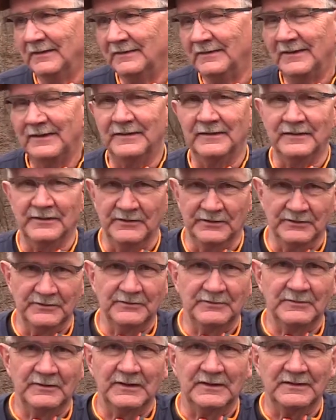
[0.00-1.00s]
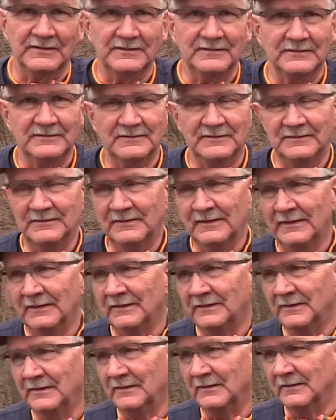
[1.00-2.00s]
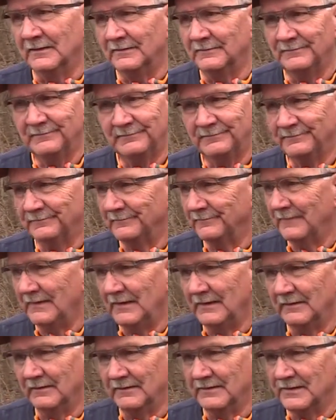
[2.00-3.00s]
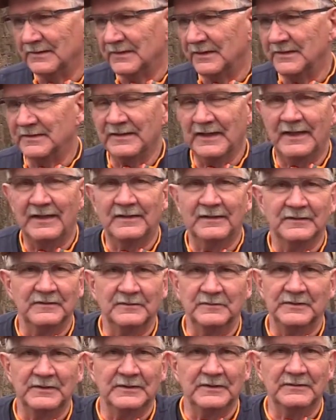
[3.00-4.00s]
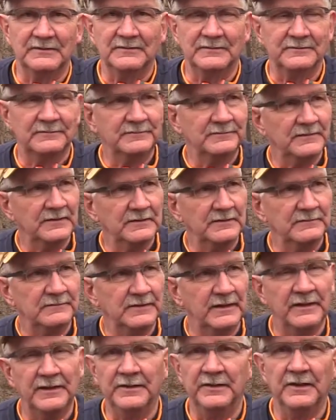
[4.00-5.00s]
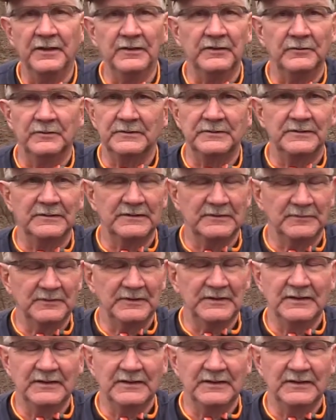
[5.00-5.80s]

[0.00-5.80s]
yeah, they do, right? And just get tired of them, and get another one. But